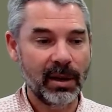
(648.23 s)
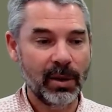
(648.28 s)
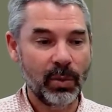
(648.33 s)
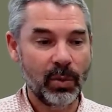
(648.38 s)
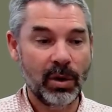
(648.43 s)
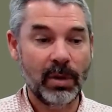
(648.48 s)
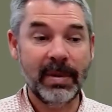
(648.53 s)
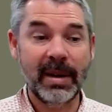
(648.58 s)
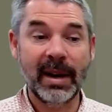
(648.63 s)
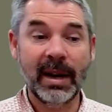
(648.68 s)

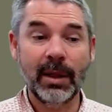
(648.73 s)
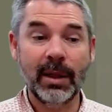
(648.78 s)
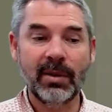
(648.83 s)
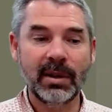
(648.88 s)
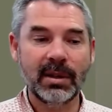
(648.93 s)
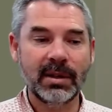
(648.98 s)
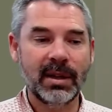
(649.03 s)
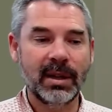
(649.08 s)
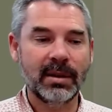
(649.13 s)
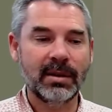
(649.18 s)
What about other
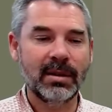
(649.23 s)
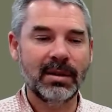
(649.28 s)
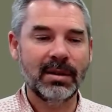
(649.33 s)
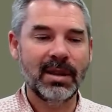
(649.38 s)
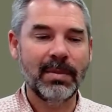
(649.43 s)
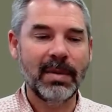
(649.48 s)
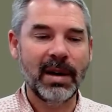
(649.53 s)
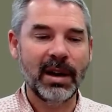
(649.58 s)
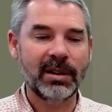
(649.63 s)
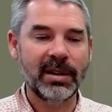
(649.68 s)
insects? Is there
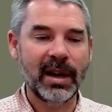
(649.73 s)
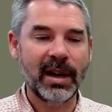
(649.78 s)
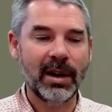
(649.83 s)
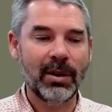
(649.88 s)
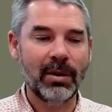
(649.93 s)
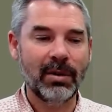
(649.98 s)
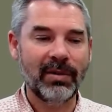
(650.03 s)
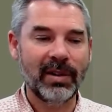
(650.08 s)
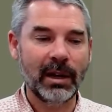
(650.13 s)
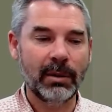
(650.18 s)
much data
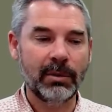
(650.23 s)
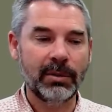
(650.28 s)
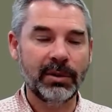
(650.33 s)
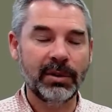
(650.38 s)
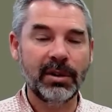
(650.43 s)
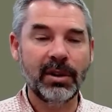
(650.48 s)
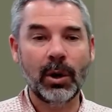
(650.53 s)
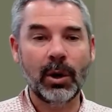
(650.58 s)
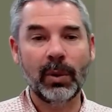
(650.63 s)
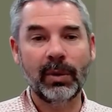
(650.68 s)
available to
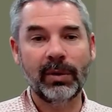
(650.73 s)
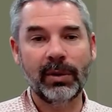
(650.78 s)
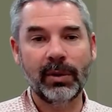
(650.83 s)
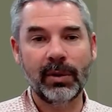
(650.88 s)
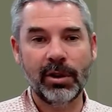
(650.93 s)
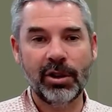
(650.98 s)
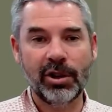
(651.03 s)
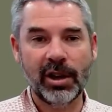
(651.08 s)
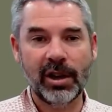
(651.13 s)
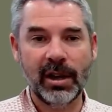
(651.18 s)
know if there are
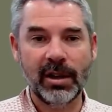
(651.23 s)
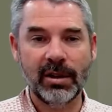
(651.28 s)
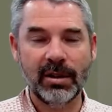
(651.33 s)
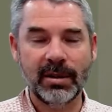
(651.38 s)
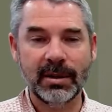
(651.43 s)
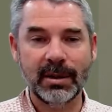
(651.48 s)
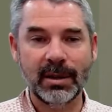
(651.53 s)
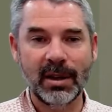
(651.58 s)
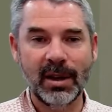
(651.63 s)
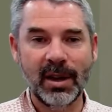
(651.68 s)

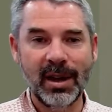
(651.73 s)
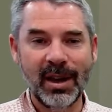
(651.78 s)
changes?